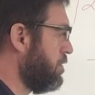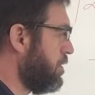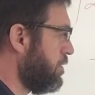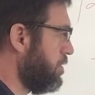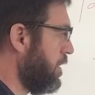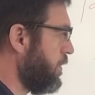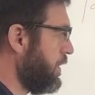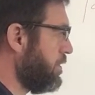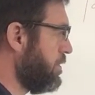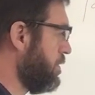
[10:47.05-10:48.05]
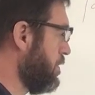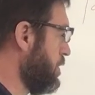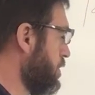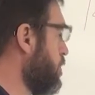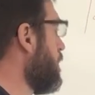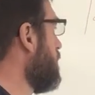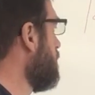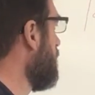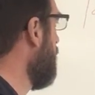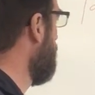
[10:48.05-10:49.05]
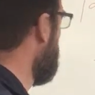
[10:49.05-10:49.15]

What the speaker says: Did I do that right? 3 and 7.